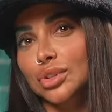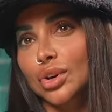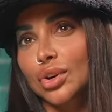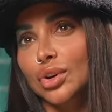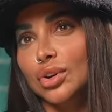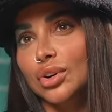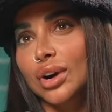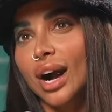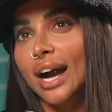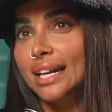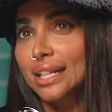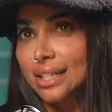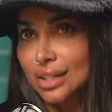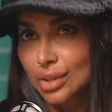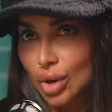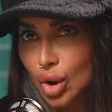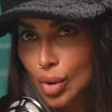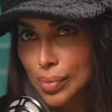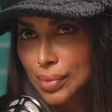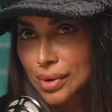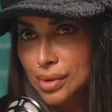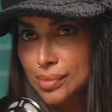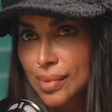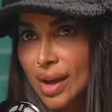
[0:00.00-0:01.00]
So I
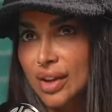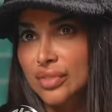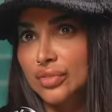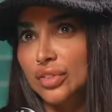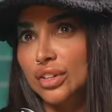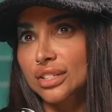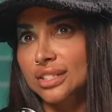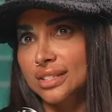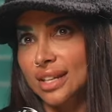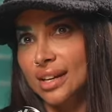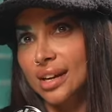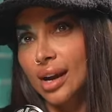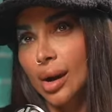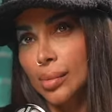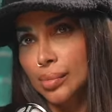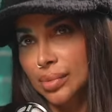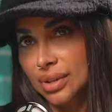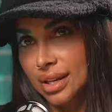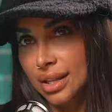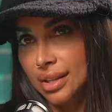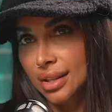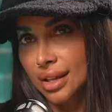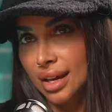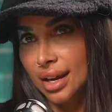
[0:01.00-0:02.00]
opened my first tech
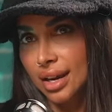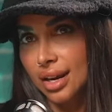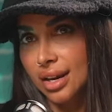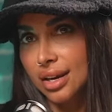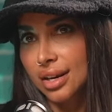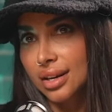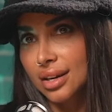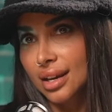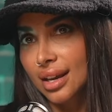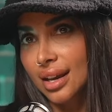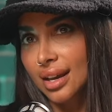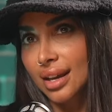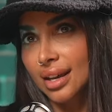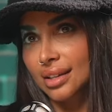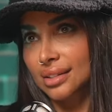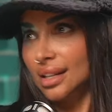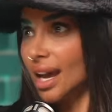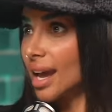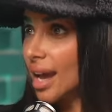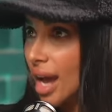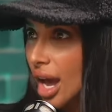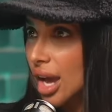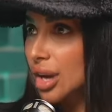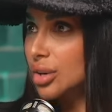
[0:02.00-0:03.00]
company there and
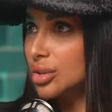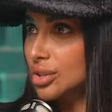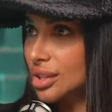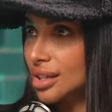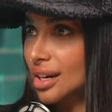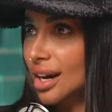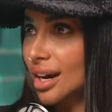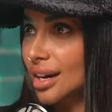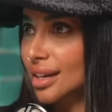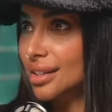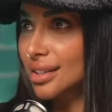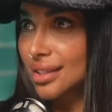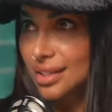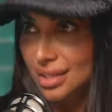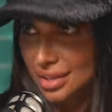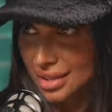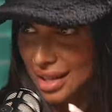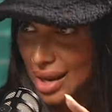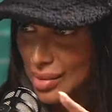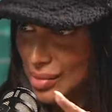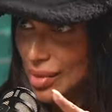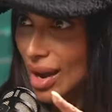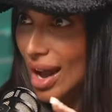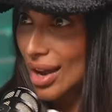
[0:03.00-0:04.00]
I hired the guy, the
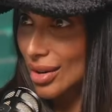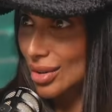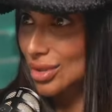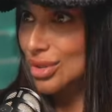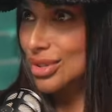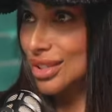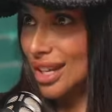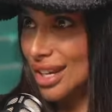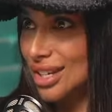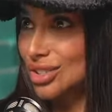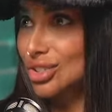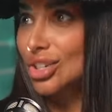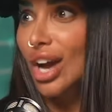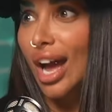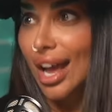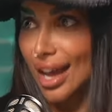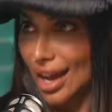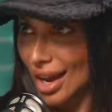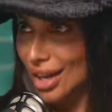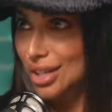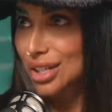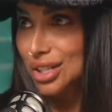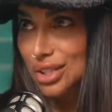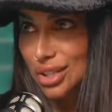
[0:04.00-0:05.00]
same guy on stage. I
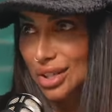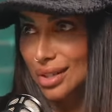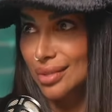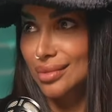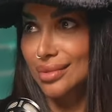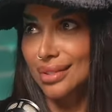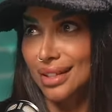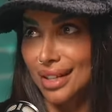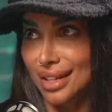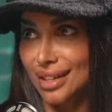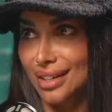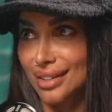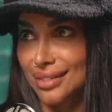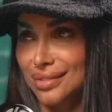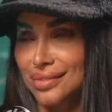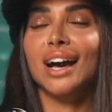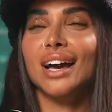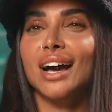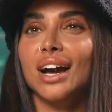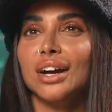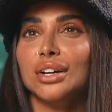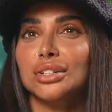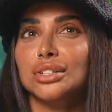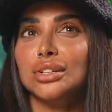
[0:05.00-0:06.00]
hired him. Yeah.
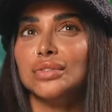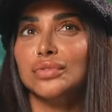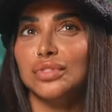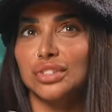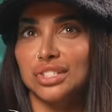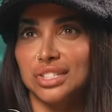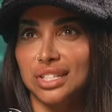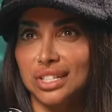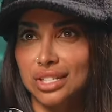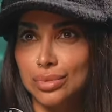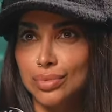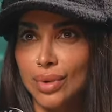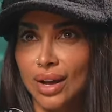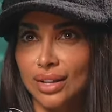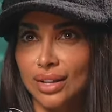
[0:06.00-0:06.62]
I hired him for 6